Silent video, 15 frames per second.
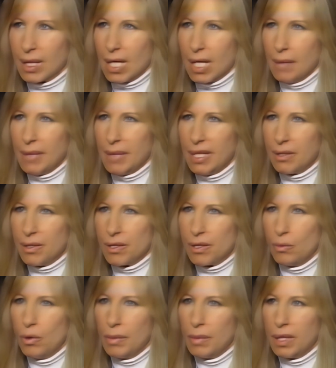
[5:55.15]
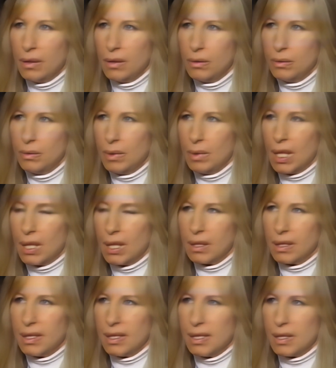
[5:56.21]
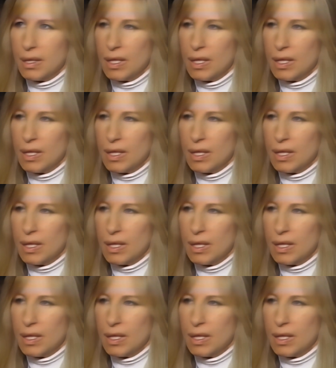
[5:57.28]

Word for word: I mean, here's a woman who uh, is